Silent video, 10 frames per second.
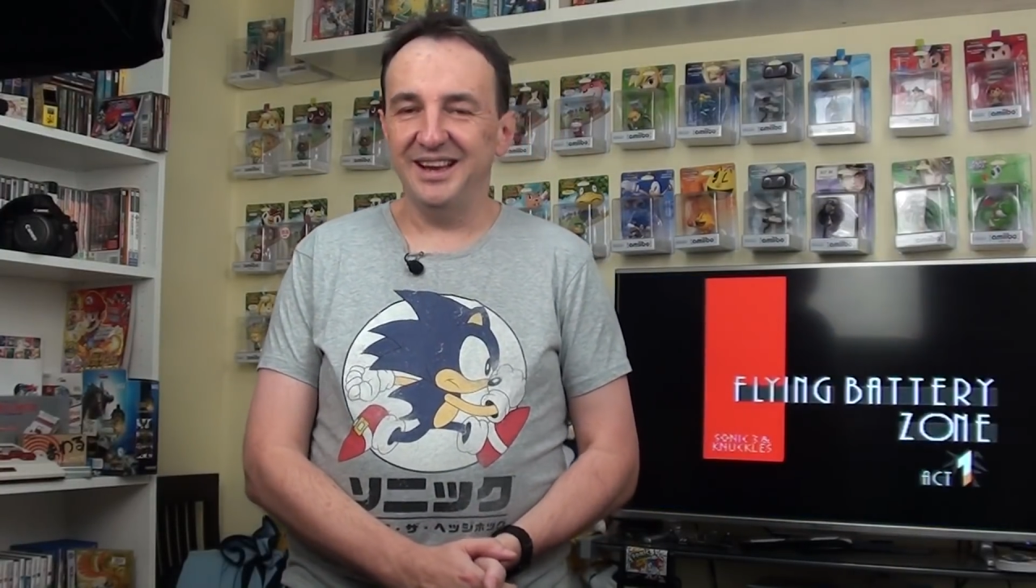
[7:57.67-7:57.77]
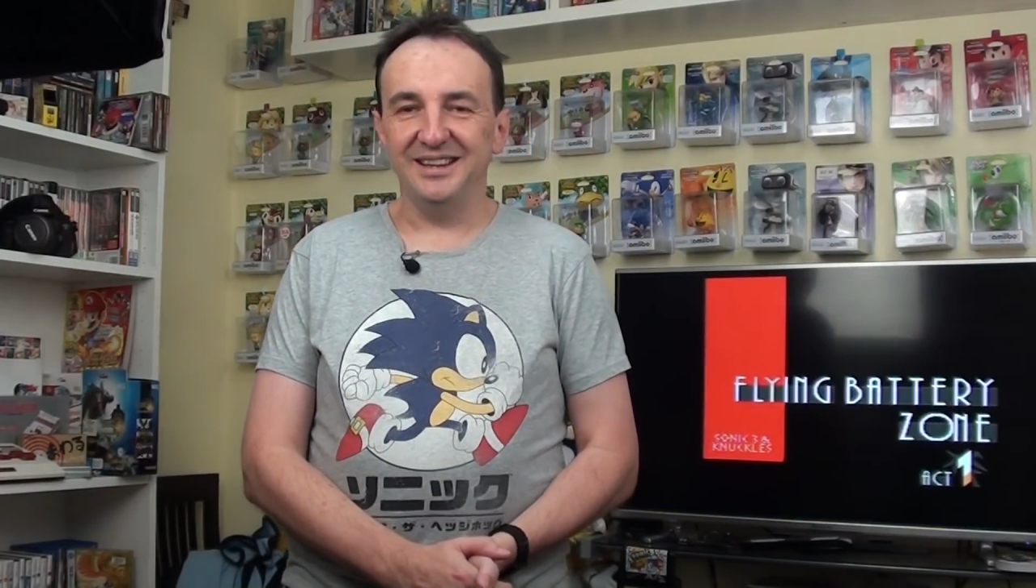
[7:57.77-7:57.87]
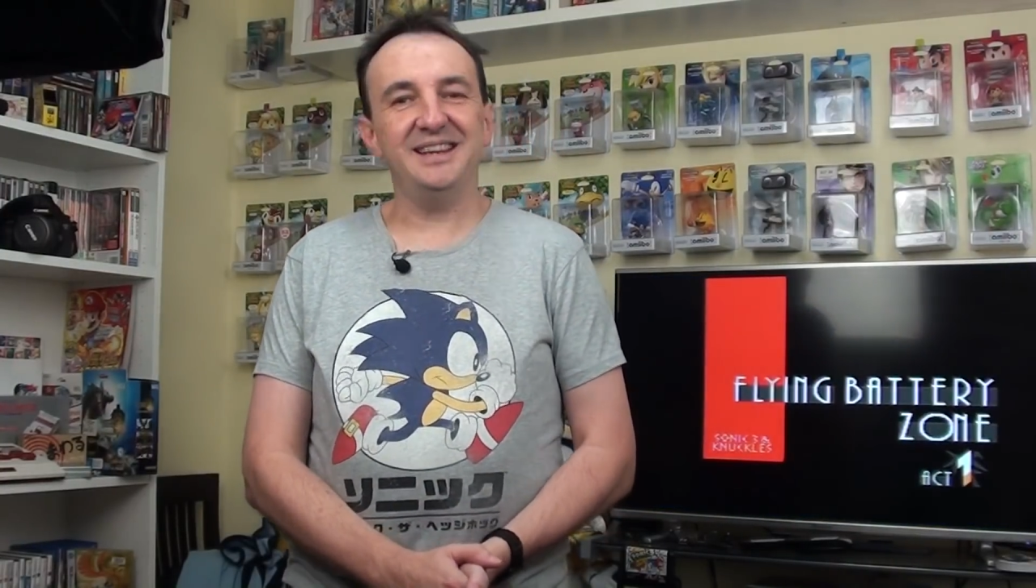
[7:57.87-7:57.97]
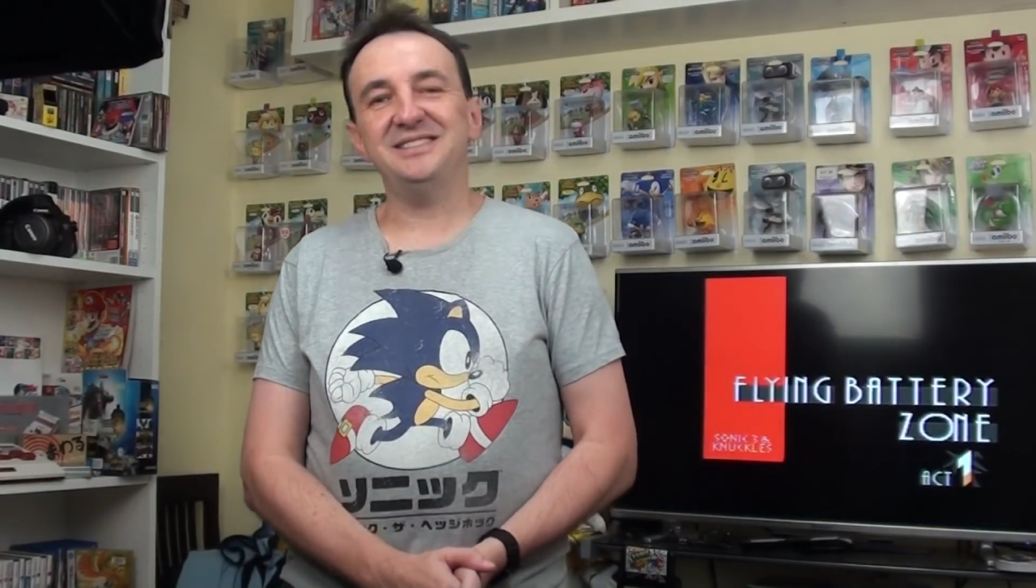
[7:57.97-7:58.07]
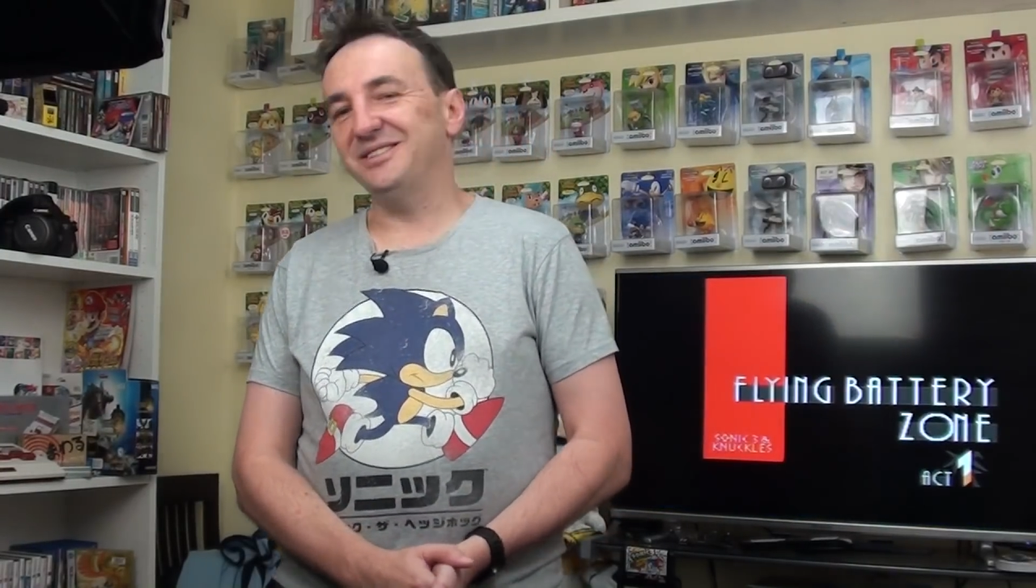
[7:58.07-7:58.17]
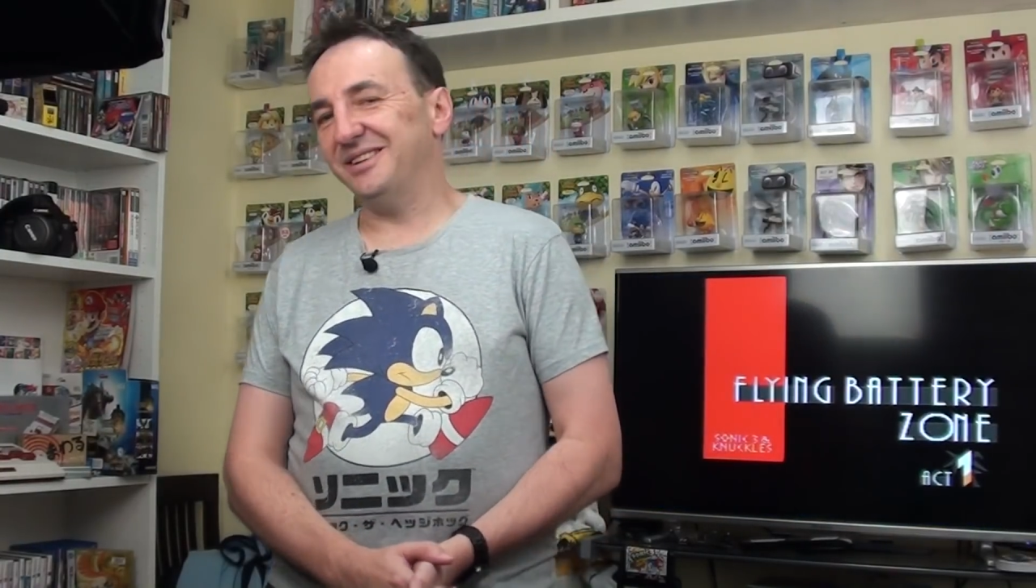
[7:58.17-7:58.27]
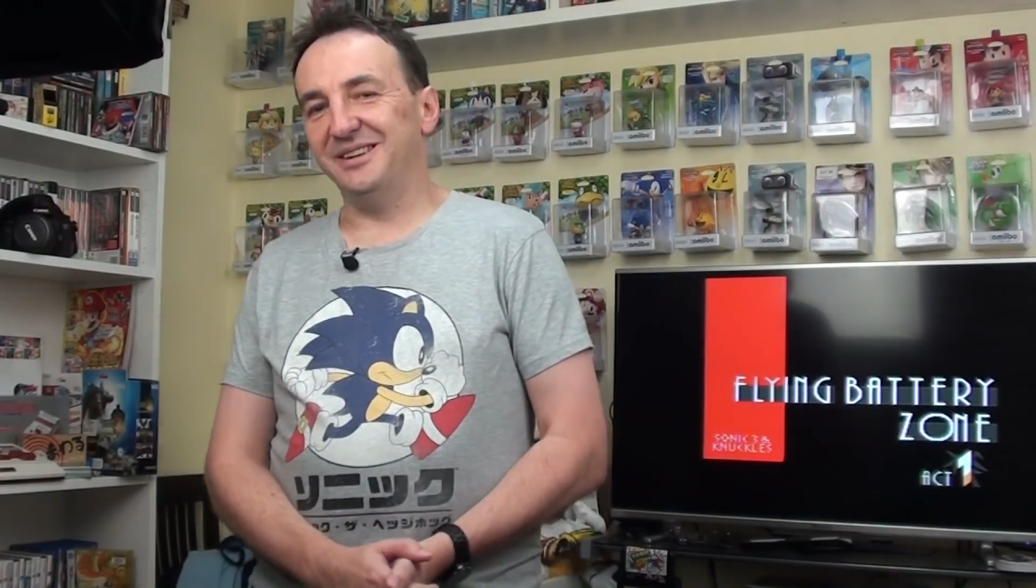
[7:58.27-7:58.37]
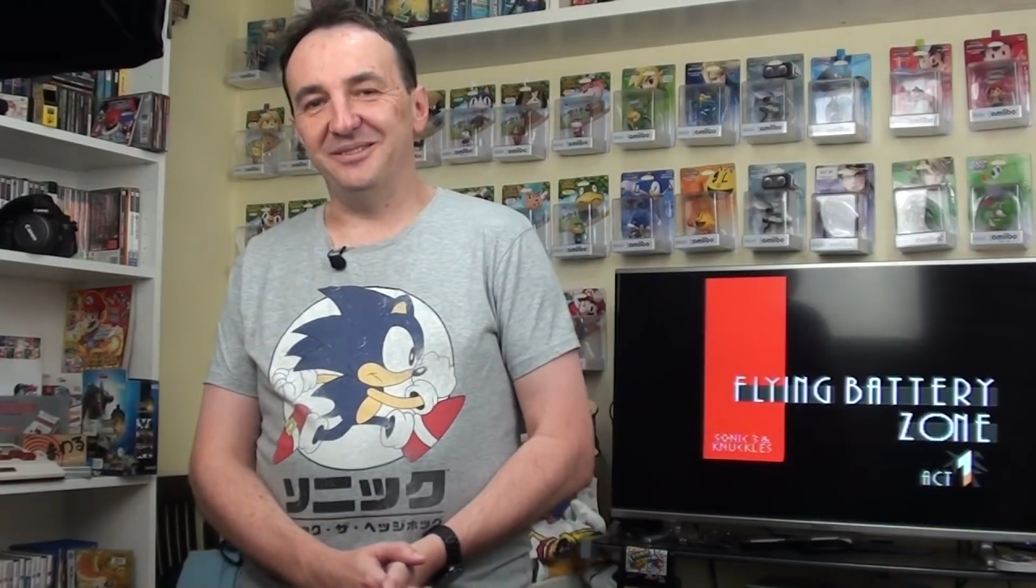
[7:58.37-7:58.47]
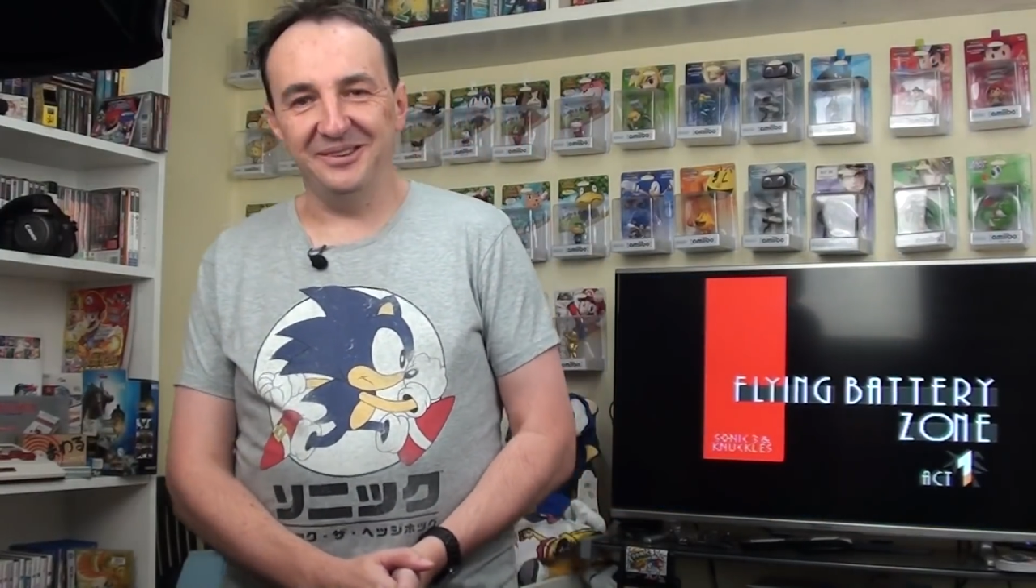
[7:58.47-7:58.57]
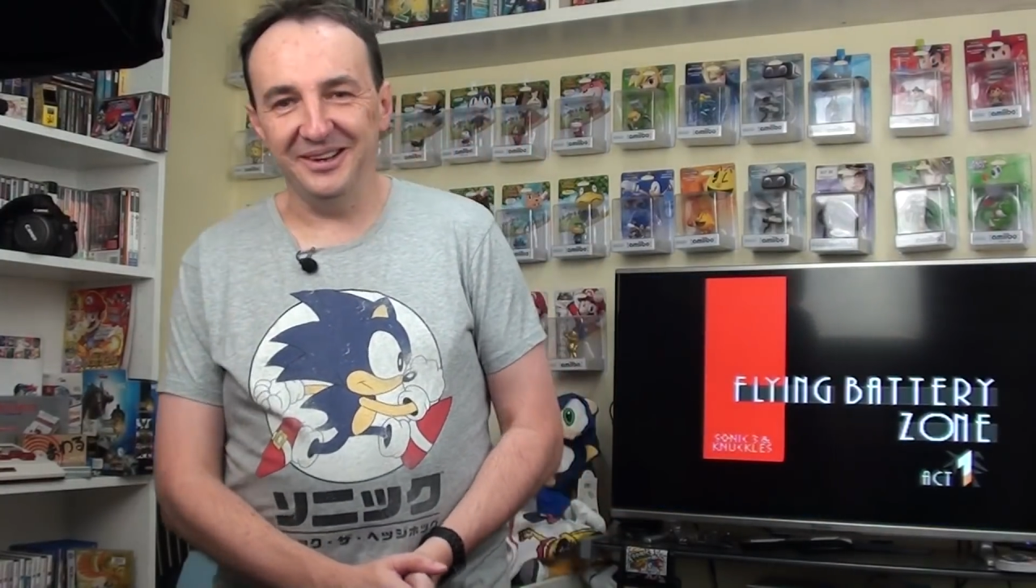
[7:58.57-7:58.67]
that's not
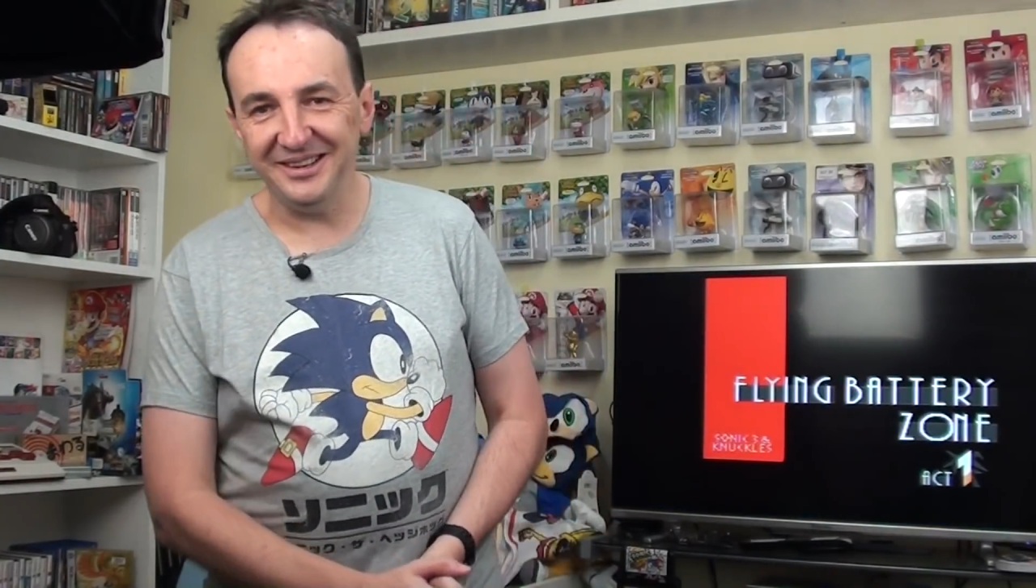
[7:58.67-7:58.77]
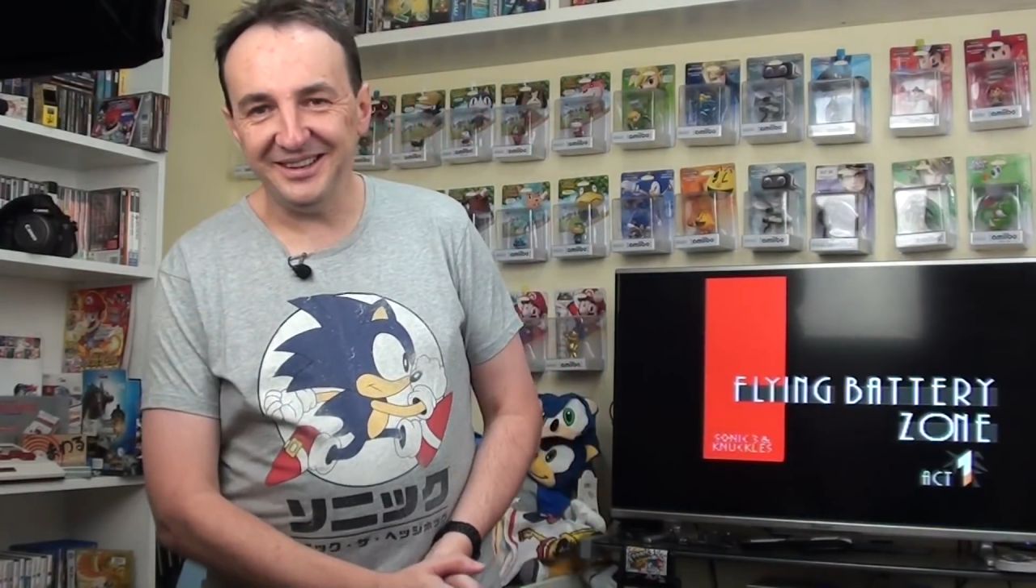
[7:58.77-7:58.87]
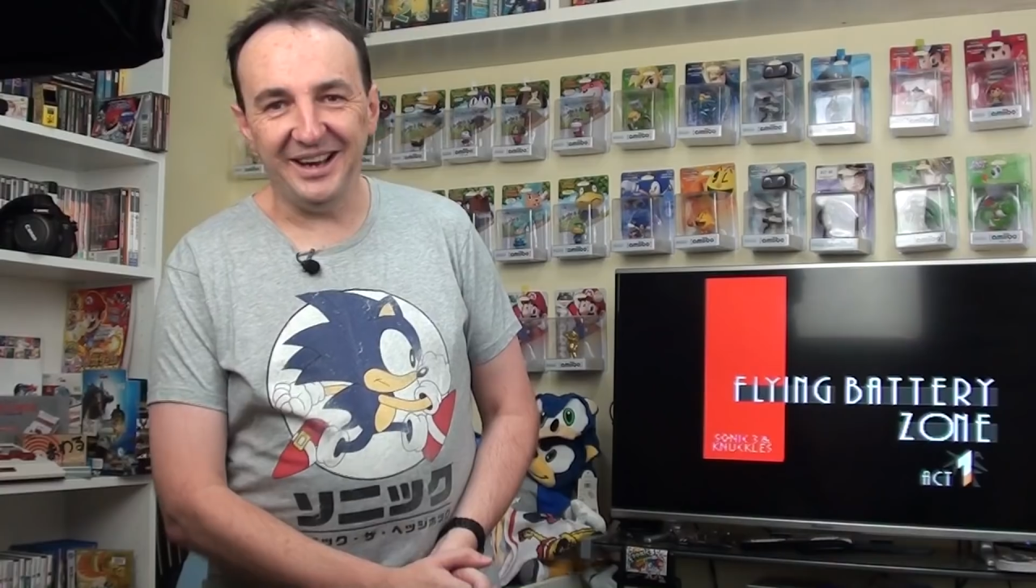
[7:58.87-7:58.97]
going to work.